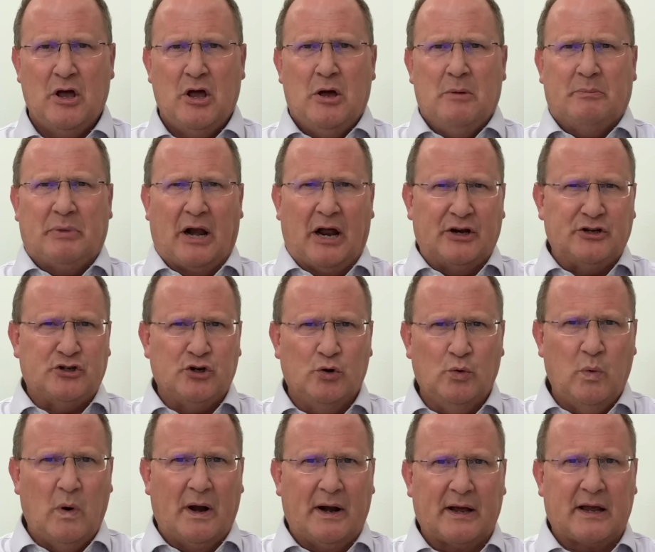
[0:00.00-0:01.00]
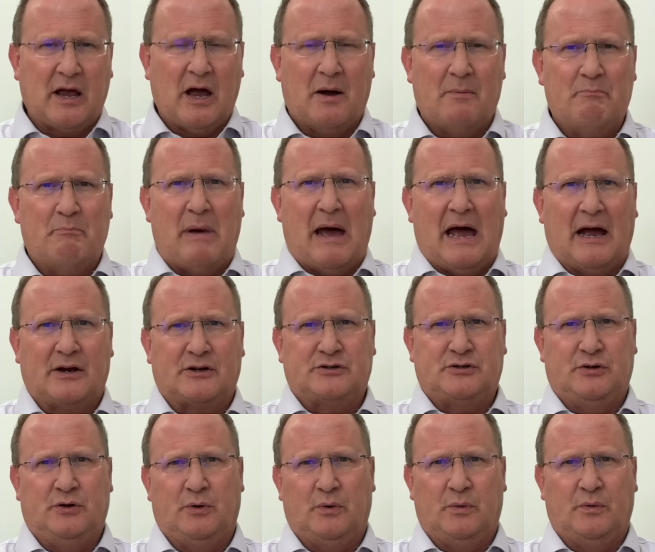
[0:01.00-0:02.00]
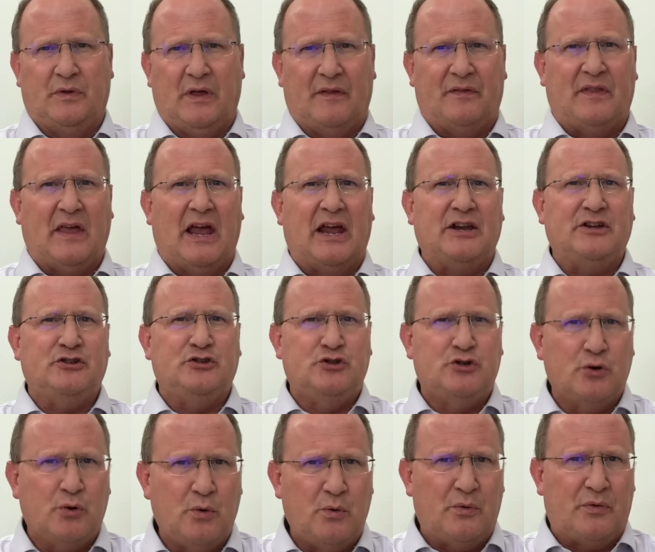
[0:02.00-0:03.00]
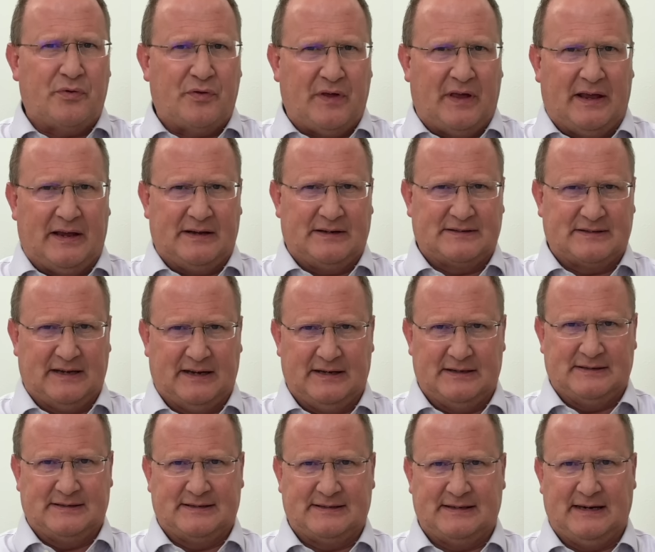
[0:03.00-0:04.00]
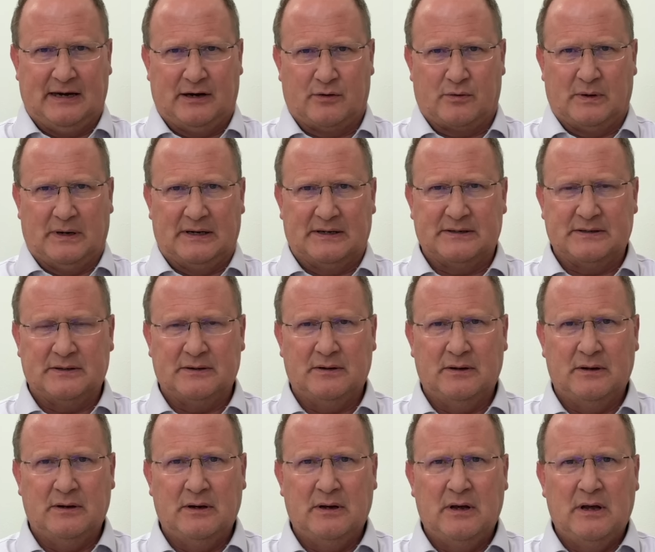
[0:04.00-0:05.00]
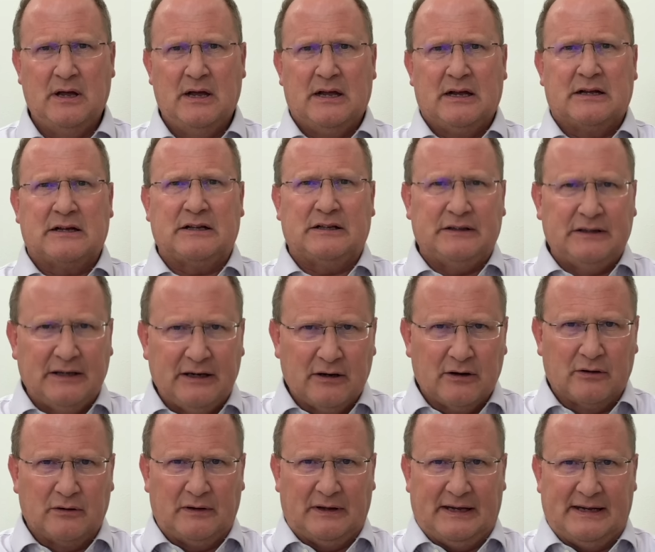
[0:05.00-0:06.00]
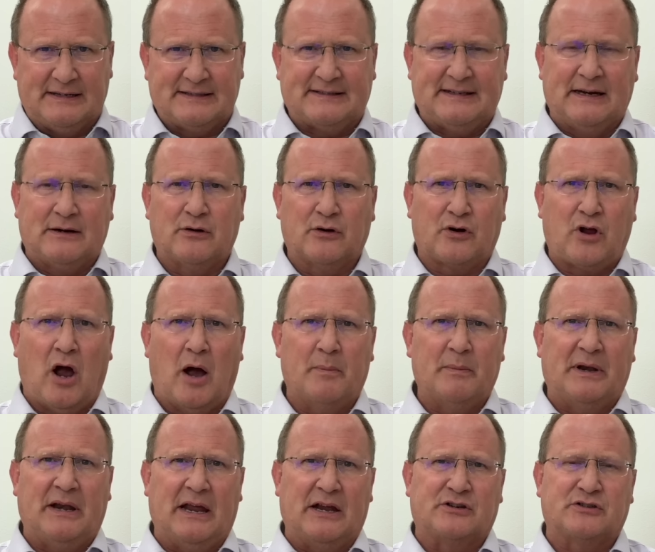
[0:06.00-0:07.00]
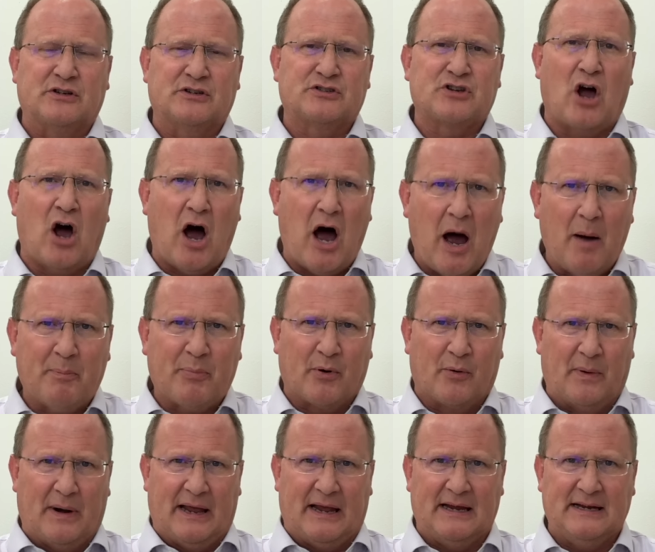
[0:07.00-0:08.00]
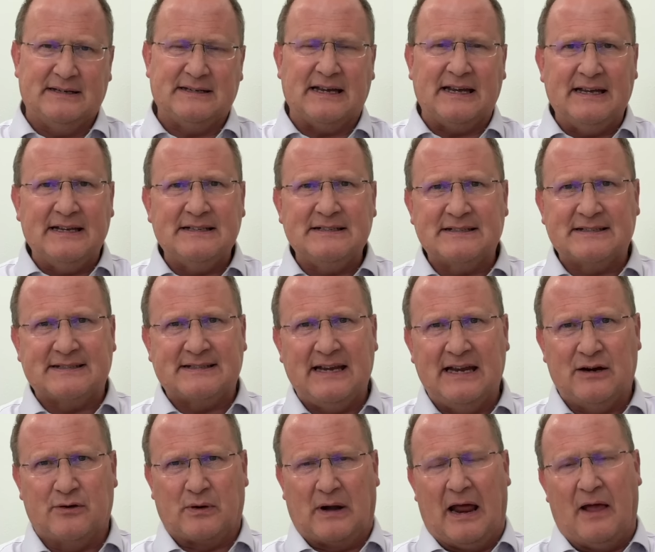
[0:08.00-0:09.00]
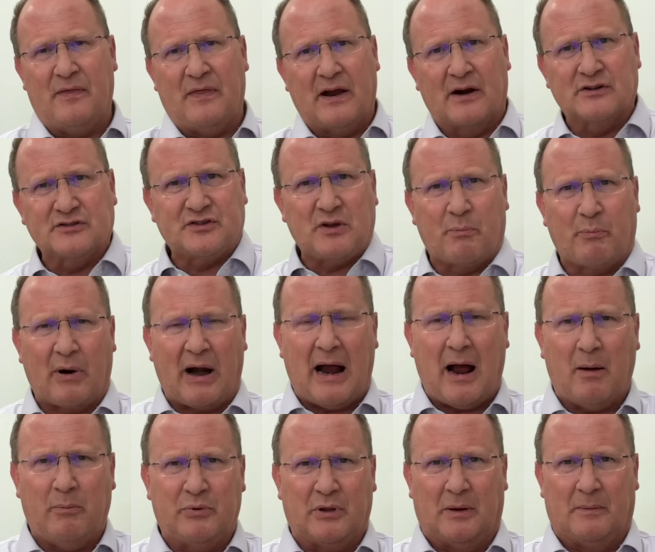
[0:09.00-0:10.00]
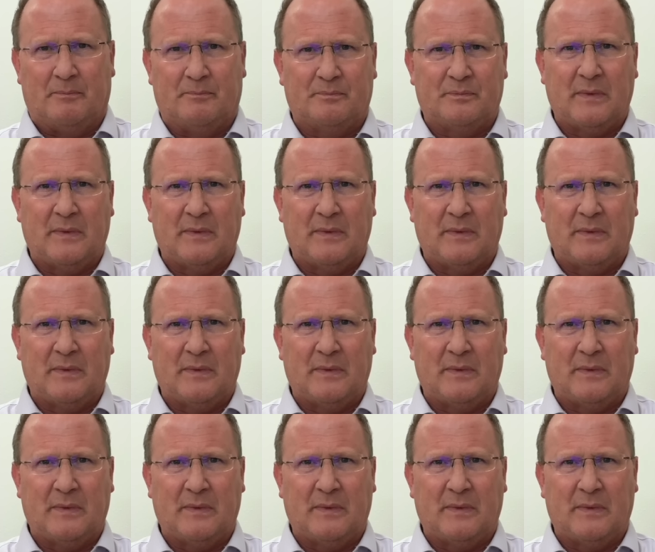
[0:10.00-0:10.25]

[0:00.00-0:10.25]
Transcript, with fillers: But I do want to come back to that they do things in secret. Clearly, secret combinations operate in secret. And there's the problem.